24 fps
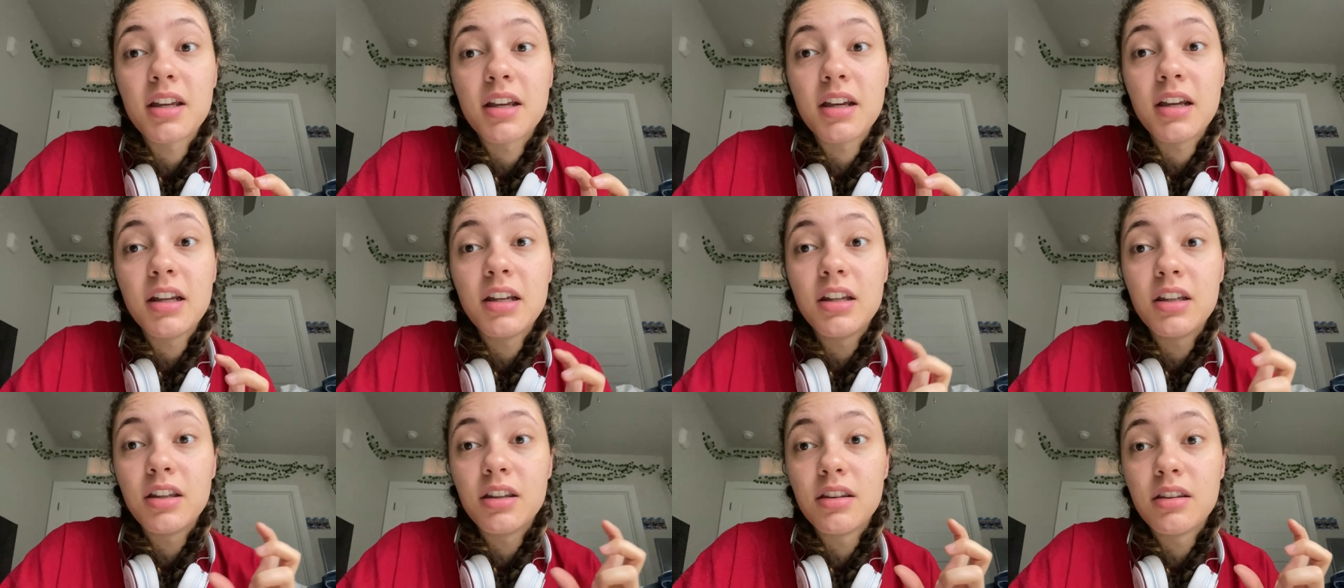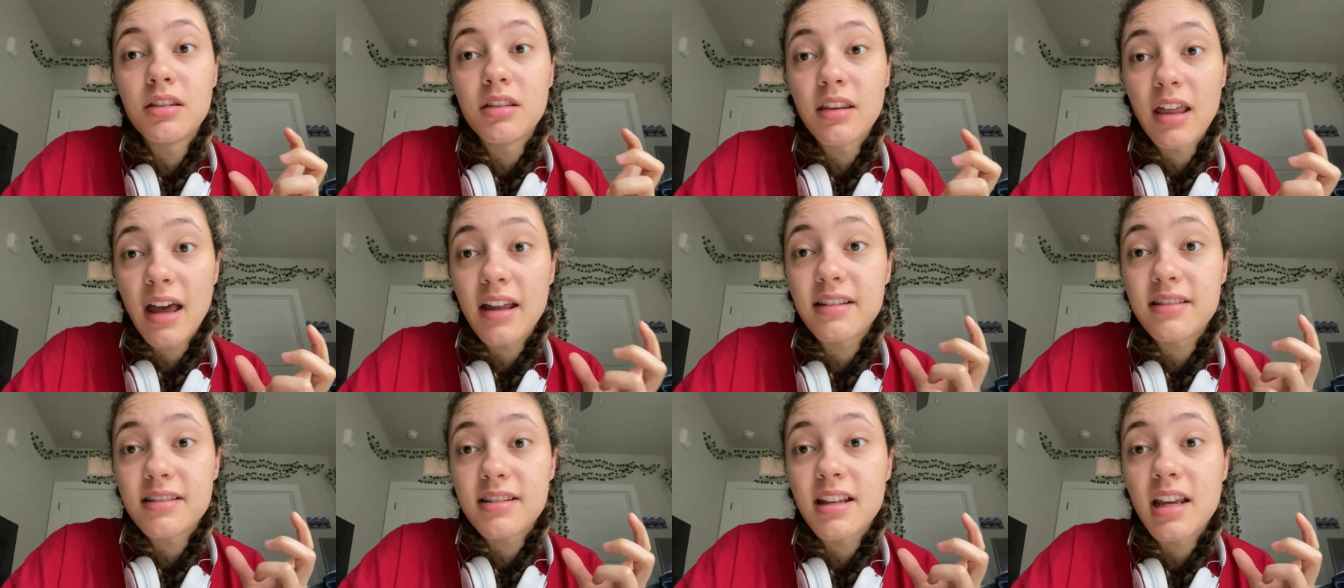in
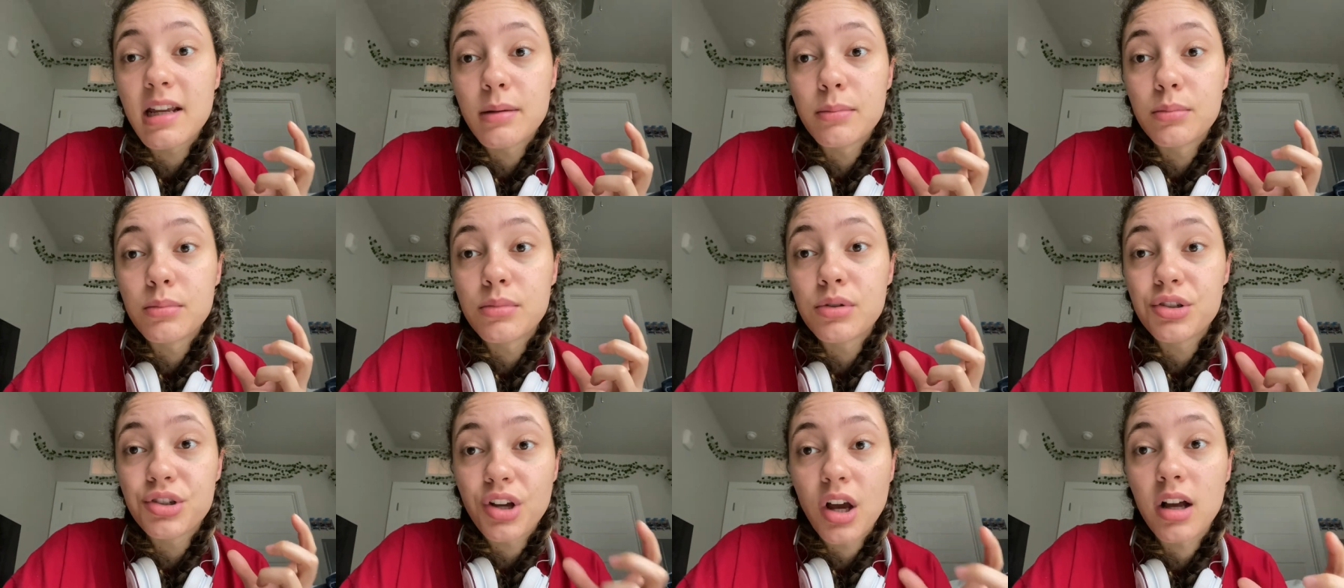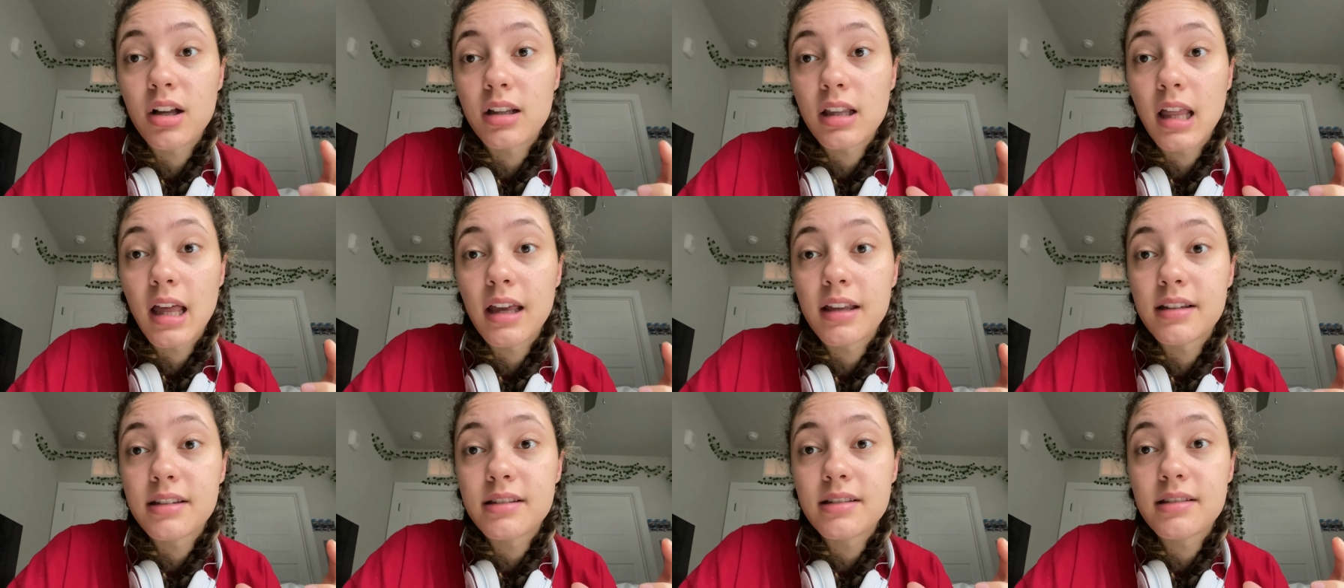that same shot
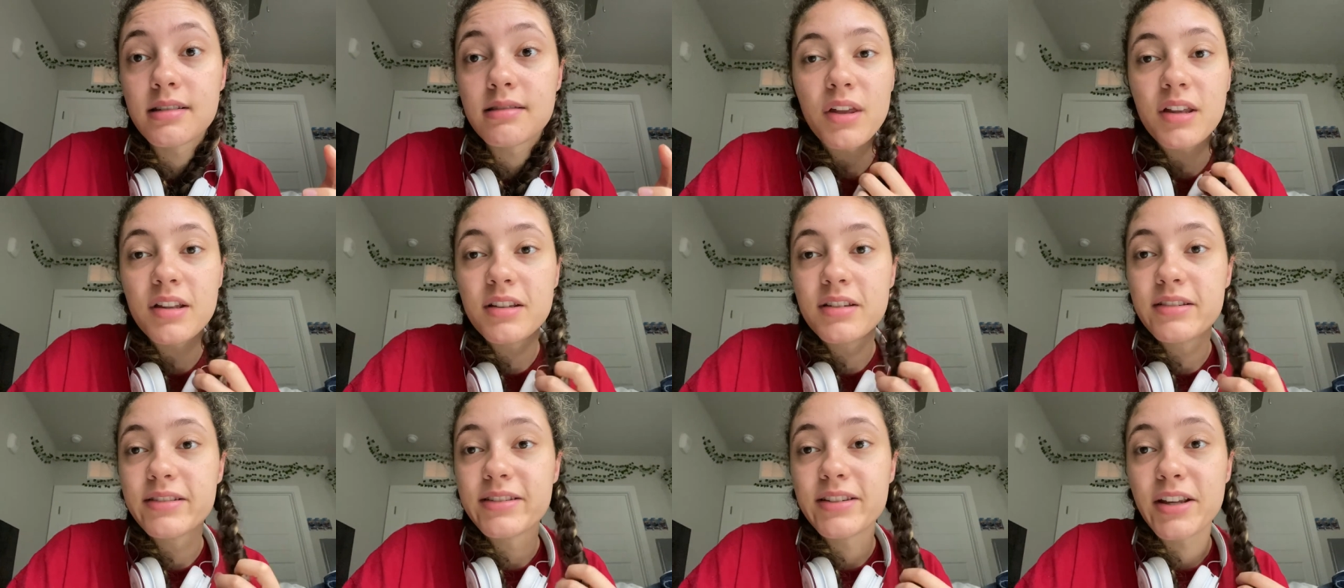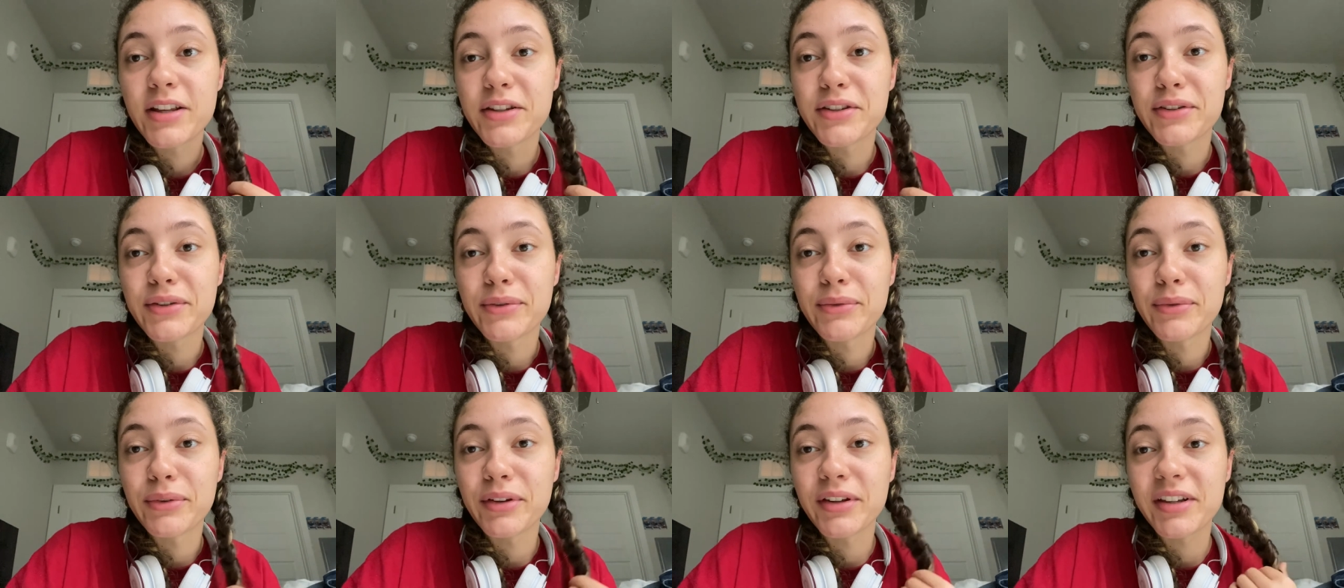glass.
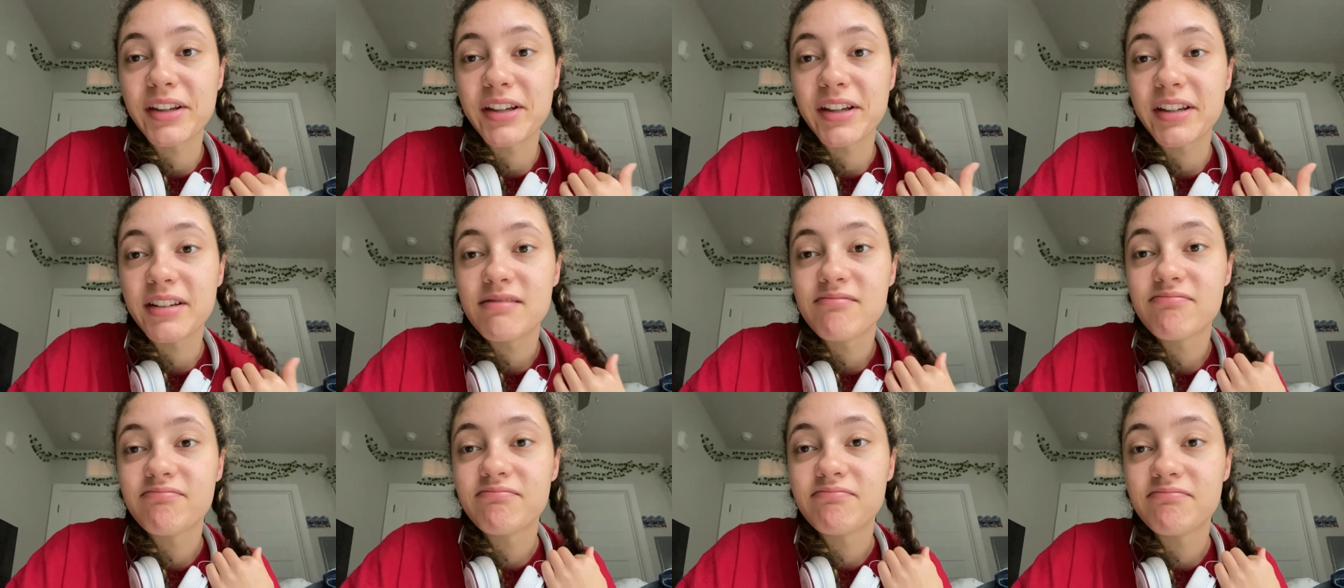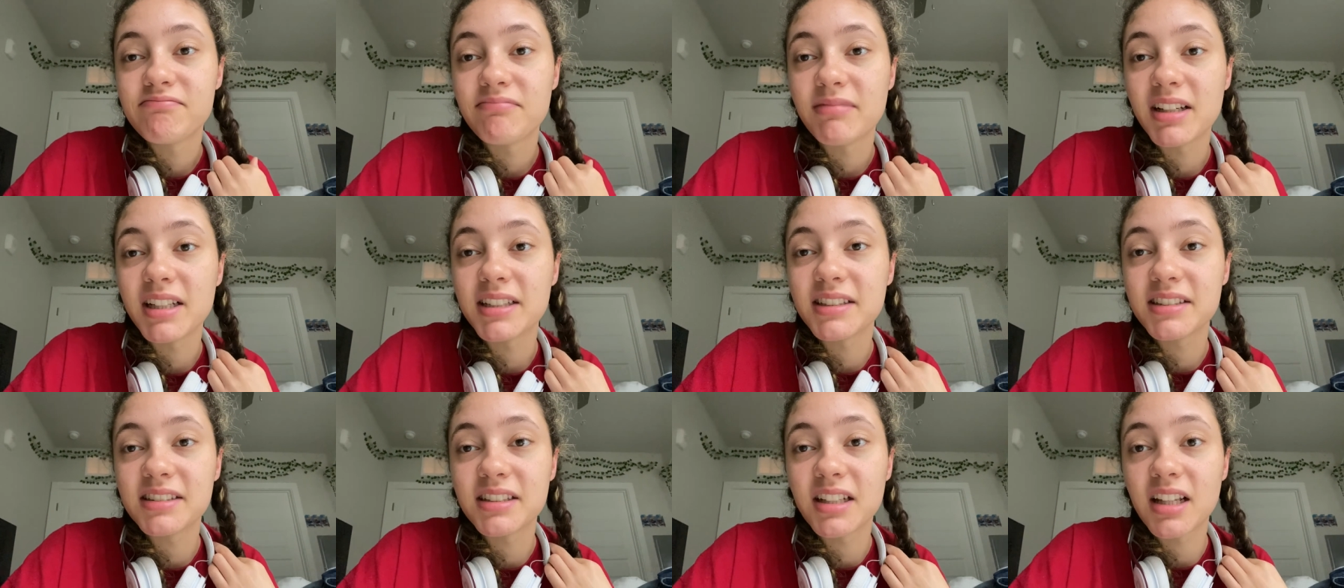Doesn't really
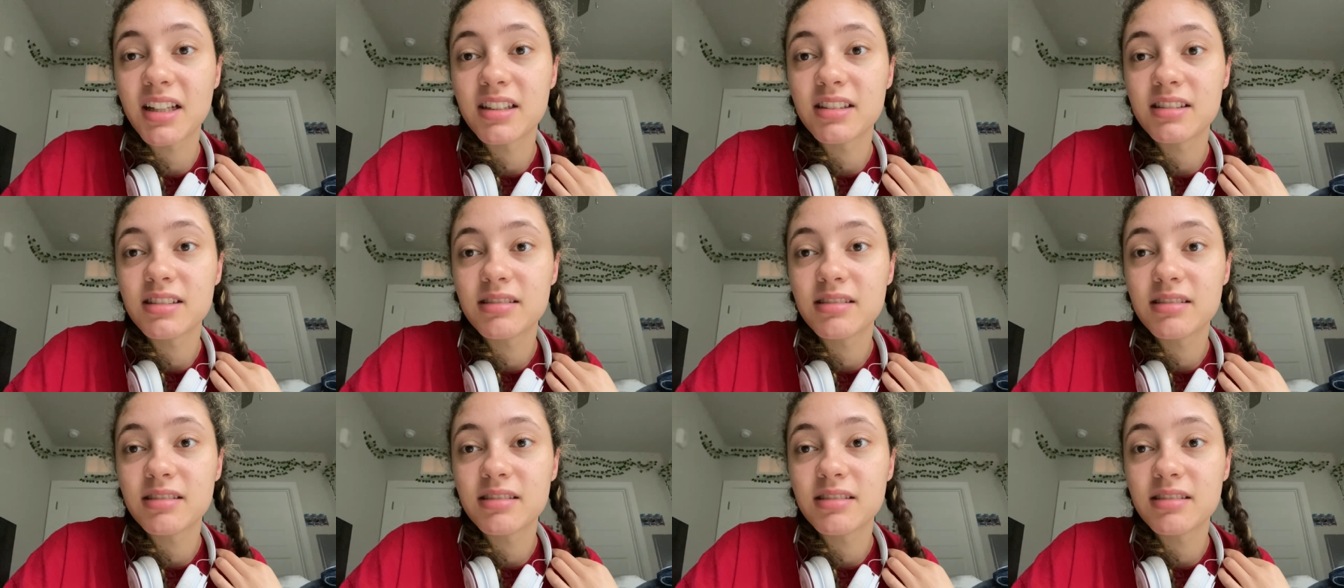make sense